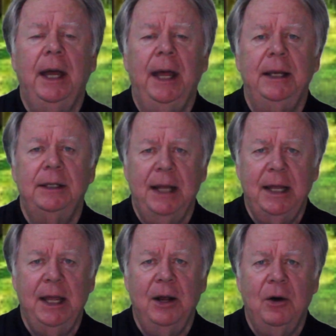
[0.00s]
and
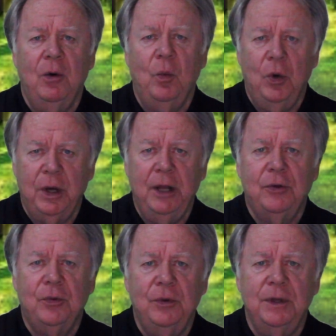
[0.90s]
take care. We'll
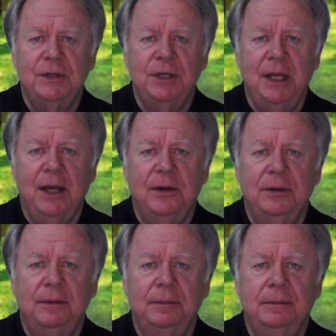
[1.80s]
get through this together.